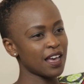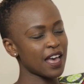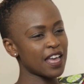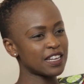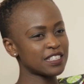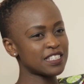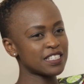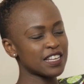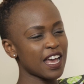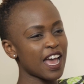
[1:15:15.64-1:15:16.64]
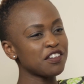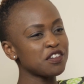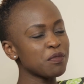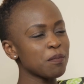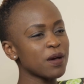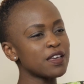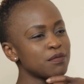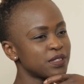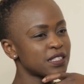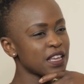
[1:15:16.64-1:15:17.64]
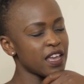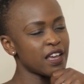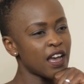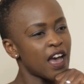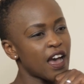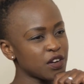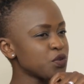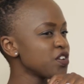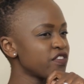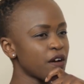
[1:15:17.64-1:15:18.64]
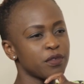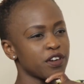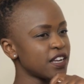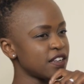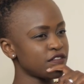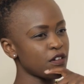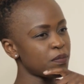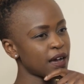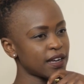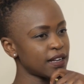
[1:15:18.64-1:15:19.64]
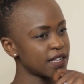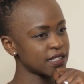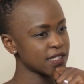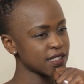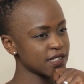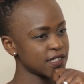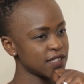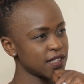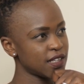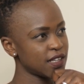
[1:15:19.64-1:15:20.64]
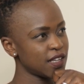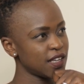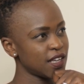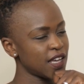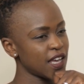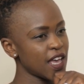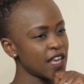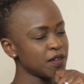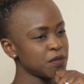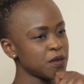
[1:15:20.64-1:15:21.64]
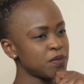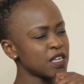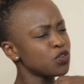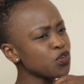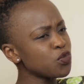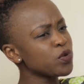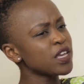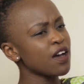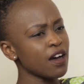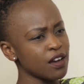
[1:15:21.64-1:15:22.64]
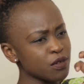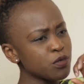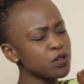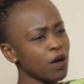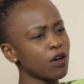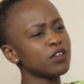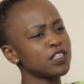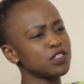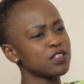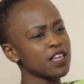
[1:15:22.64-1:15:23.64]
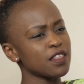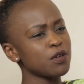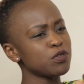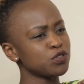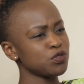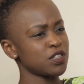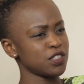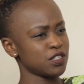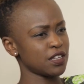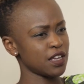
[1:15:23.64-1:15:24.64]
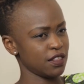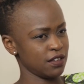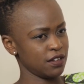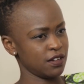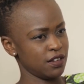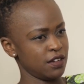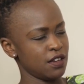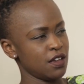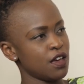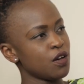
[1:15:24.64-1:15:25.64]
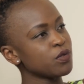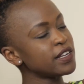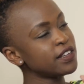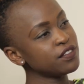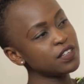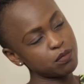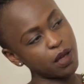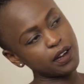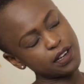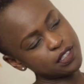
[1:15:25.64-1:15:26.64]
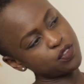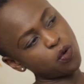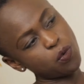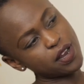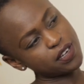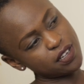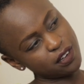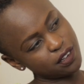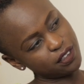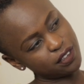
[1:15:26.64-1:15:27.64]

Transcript: And I remember him saying, I don't know if I'm ready for Parklands. And me being, no, we are. We'll work on it together. We'll do this together. We lived in Parklands for 1 year.